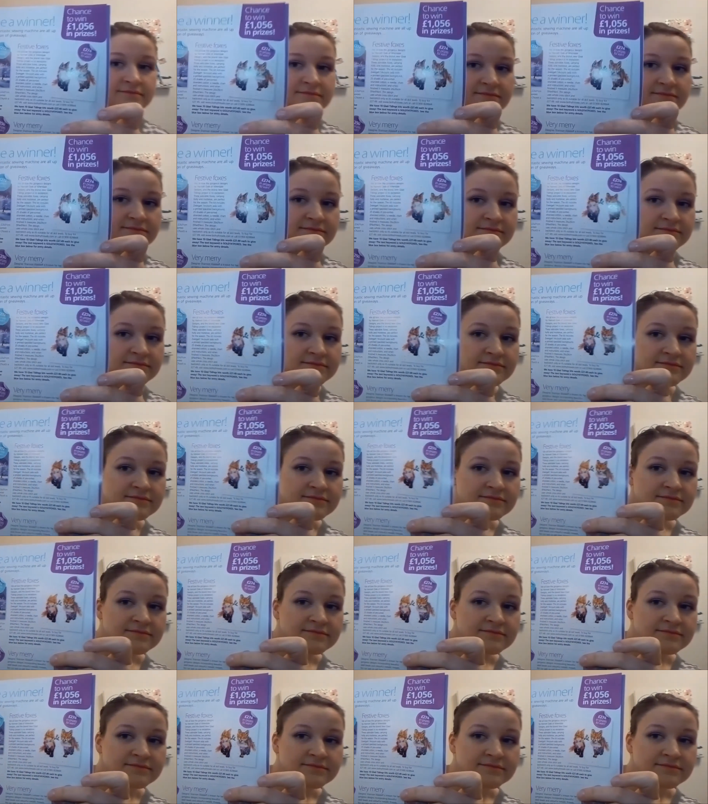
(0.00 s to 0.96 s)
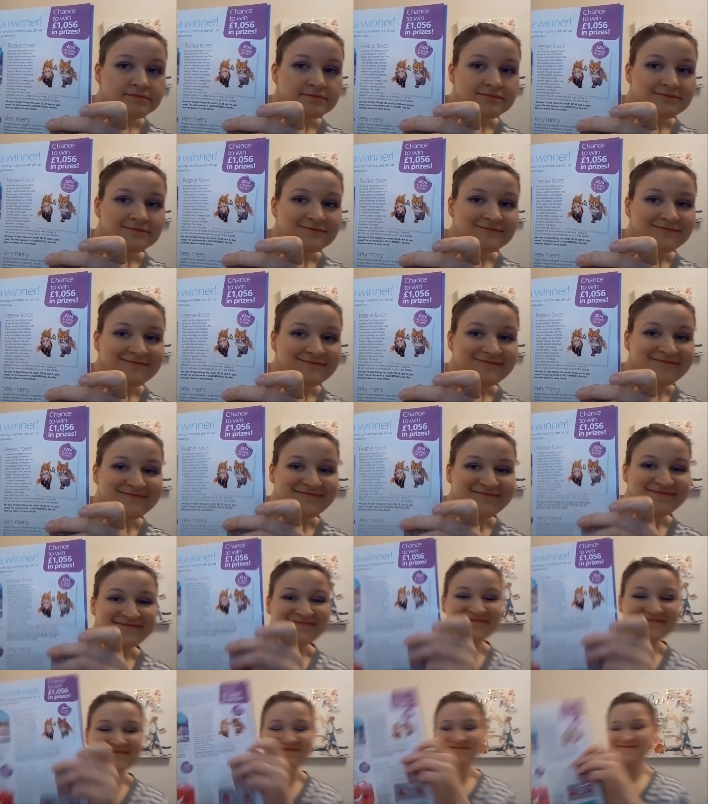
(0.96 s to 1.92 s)

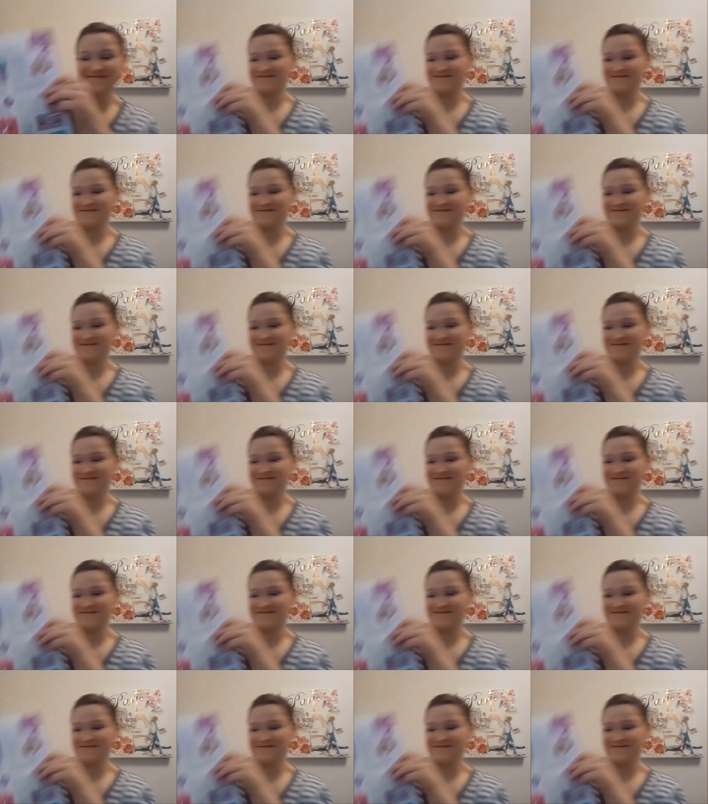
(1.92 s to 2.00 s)
Nobody speaks.